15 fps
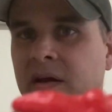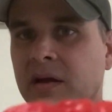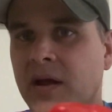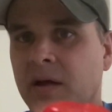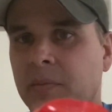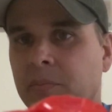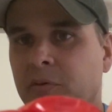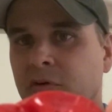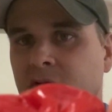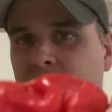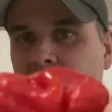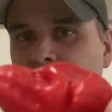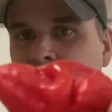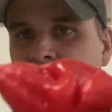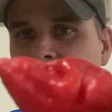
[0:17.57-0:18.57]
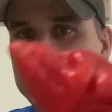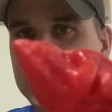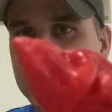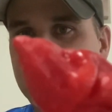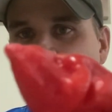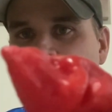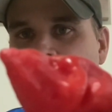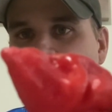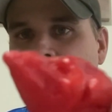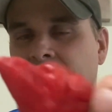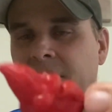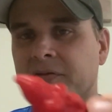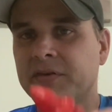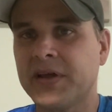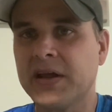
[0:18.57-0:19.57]
and produced out
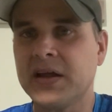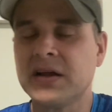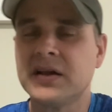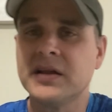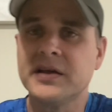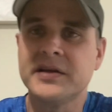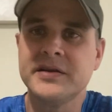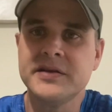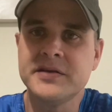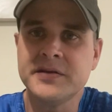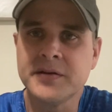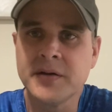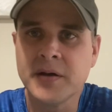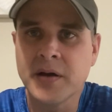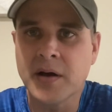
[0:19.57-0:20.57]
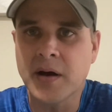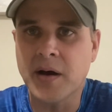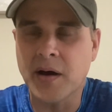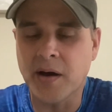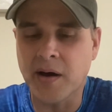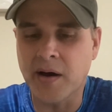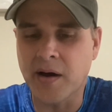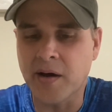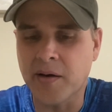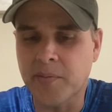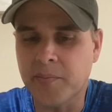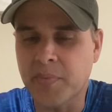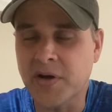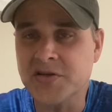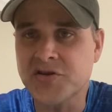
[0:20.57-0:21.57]
of England
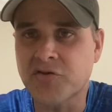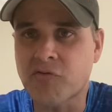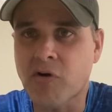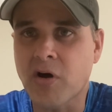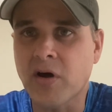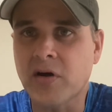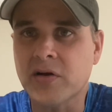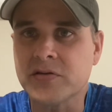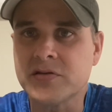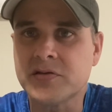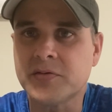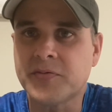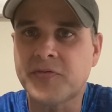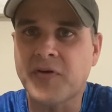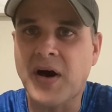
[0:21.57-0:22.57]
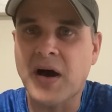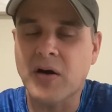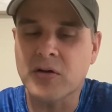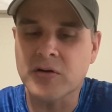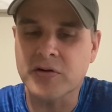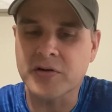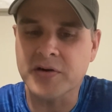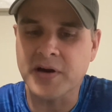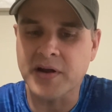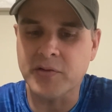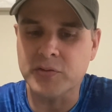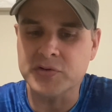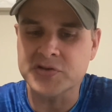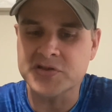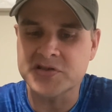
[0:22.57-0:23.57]
by Gerald Fowler. It
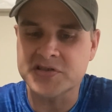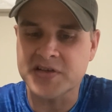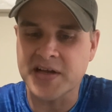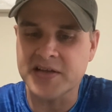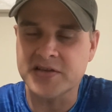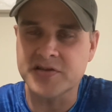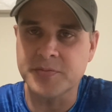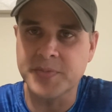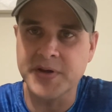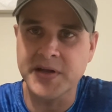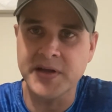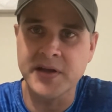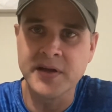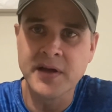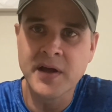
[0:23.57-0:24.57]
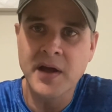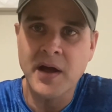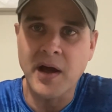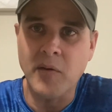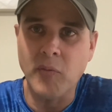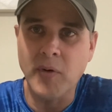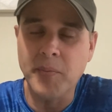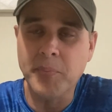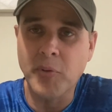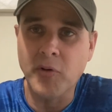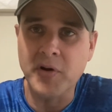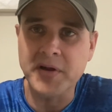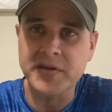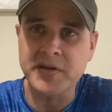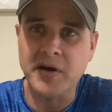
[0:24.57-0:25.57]
was said to be at one
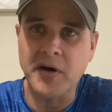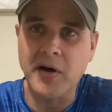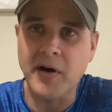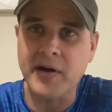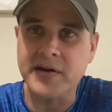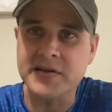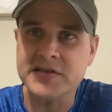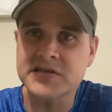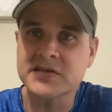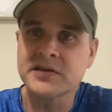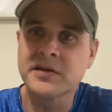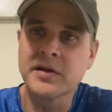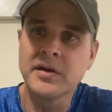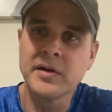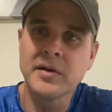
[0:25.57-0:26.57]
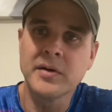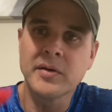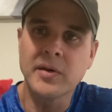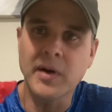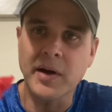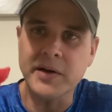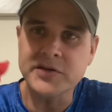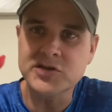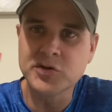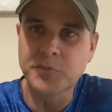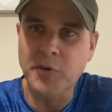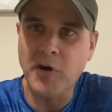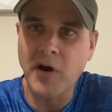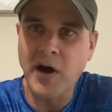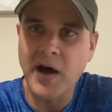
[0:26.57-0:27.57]
point the hottest,
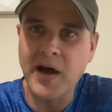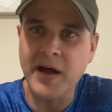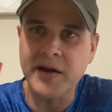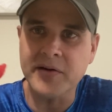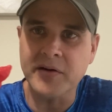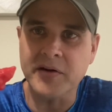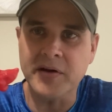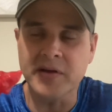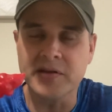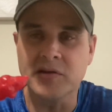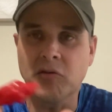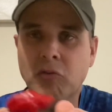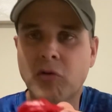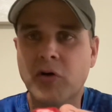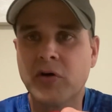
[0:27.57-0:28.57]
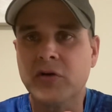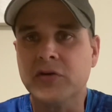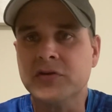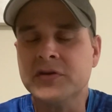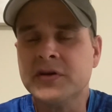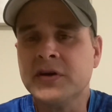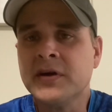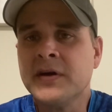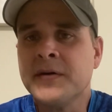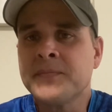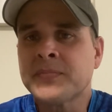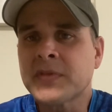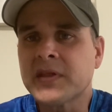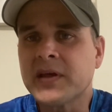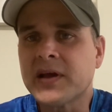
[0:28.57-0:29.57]
super hot in the world.
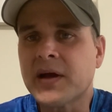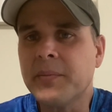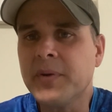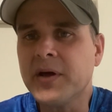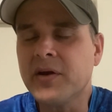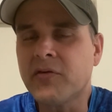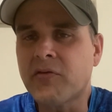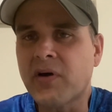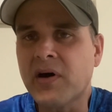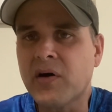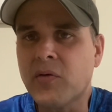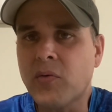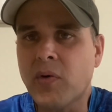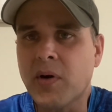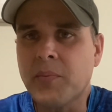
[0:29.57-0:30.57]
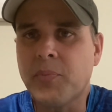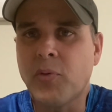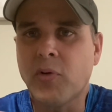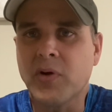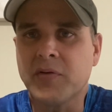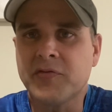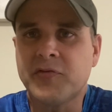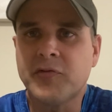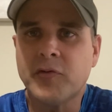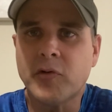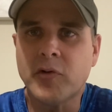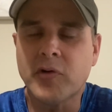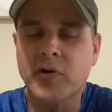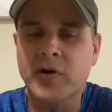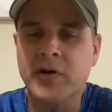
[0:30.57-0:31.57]
They come in around
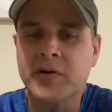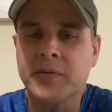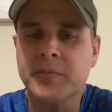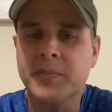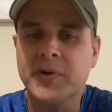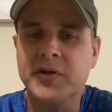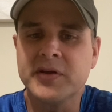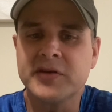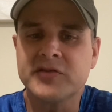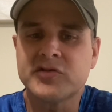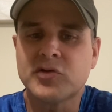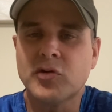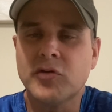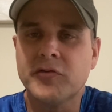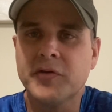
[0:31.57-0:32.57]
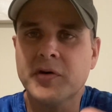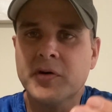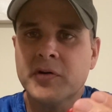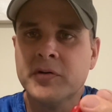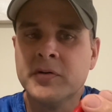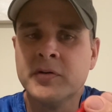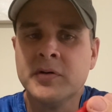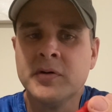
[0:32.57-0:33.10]
1.4 million Scoville